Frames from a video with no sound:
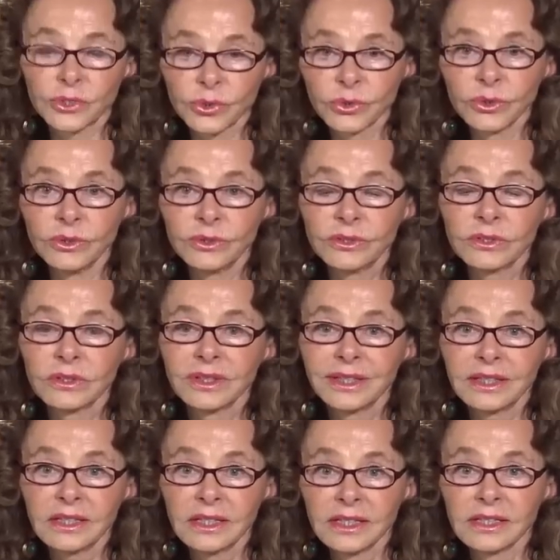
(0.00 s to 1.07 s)
truth
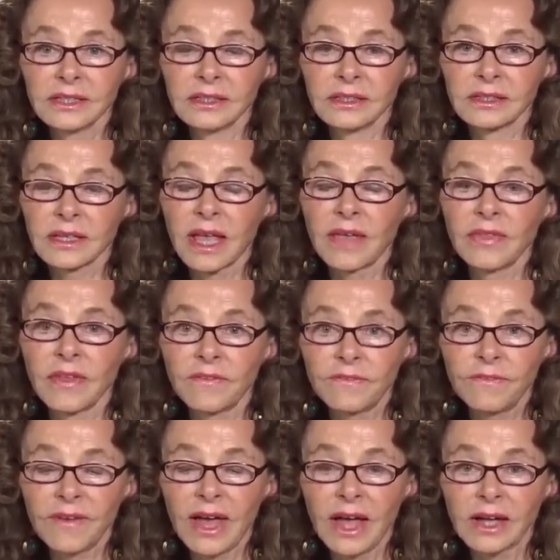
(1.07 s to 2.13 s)
is and the
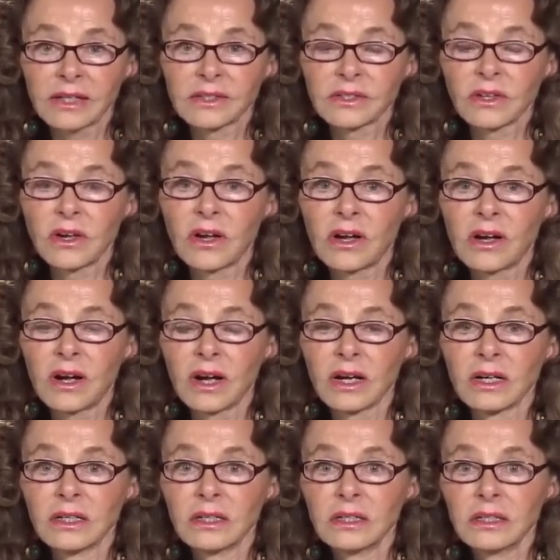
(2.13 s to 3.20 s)
facts
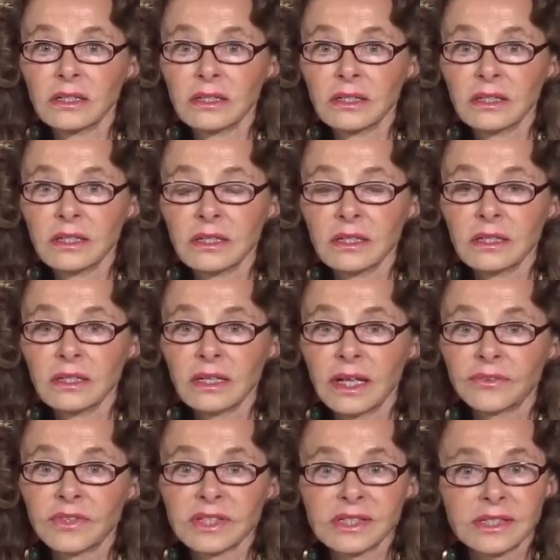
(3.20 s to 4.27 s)
are
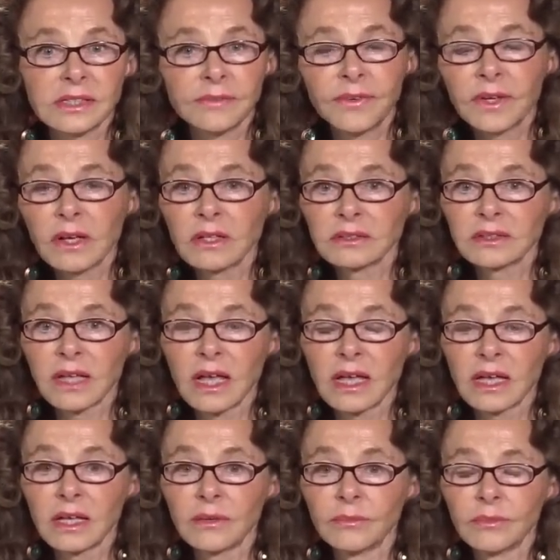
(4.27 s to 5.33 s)
at this difficult
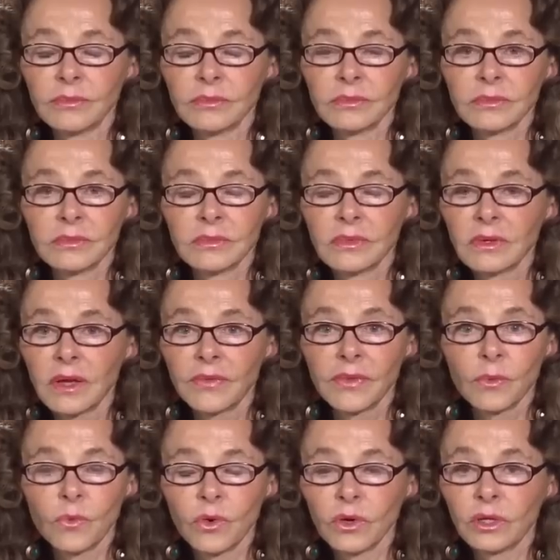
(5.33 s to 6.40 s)
time on
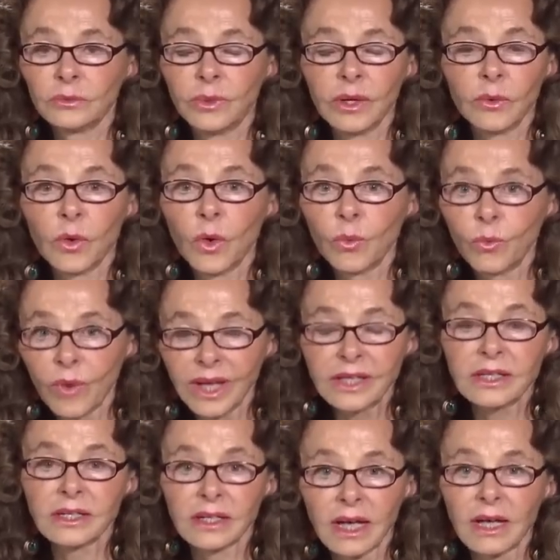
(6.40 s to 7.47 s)
the world where we're
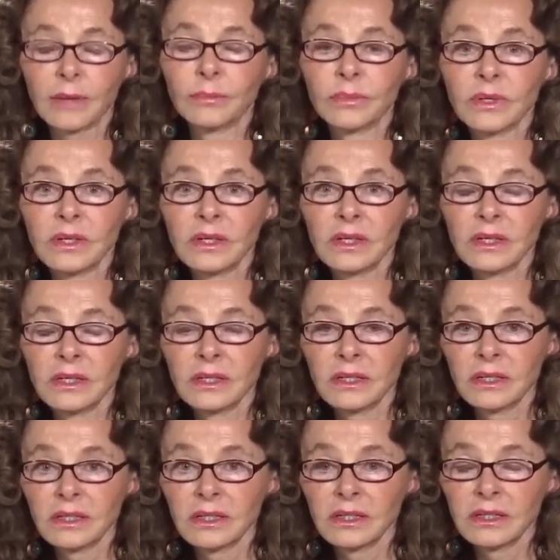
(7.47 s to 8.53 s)
waking up
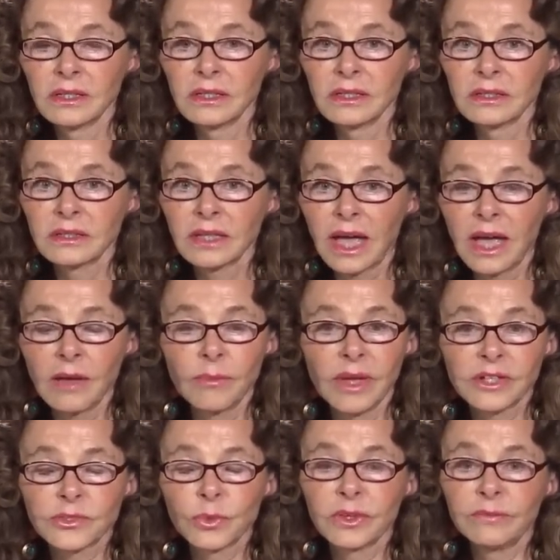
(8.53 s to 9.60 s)
to how
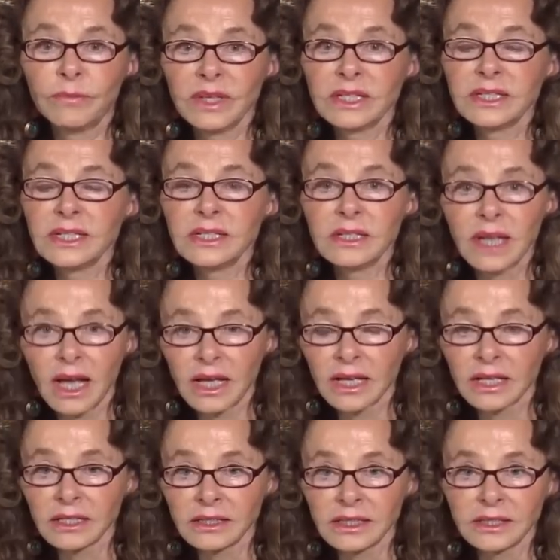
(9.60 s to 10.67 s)
much we've been
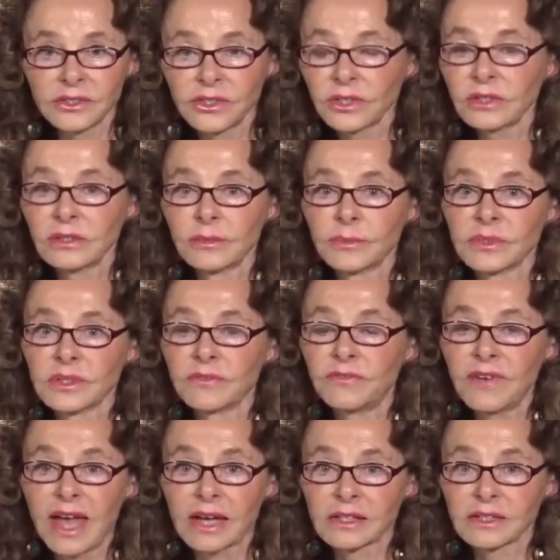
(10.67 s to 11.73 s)
denied in terms of
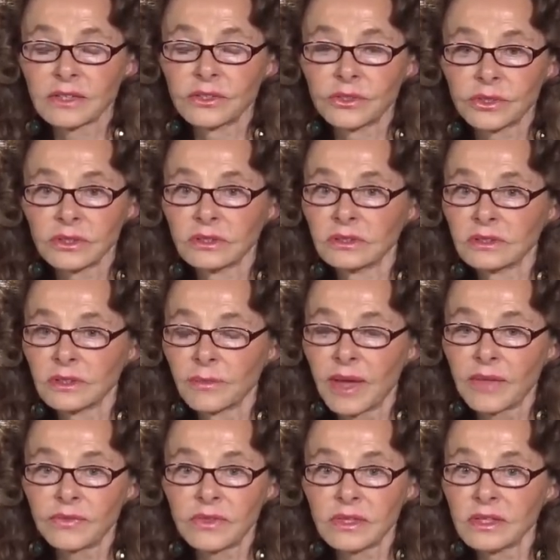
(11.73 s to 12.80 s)
facts and truth
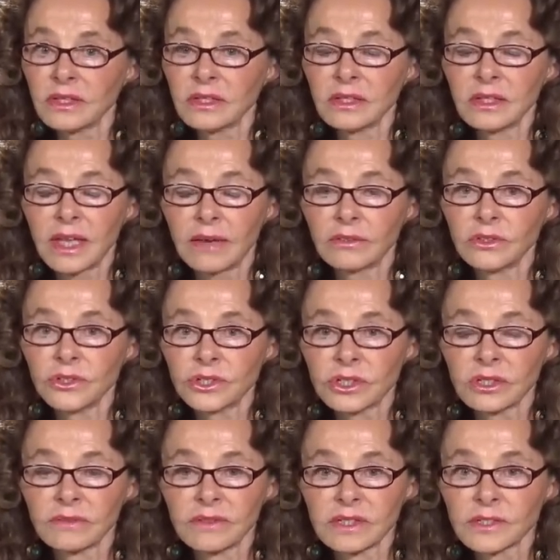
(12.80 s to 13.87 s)
about the
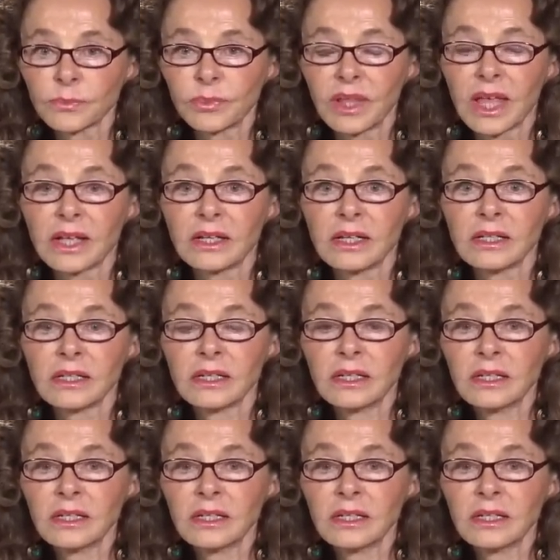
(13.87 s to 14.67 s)
evolution of this planet,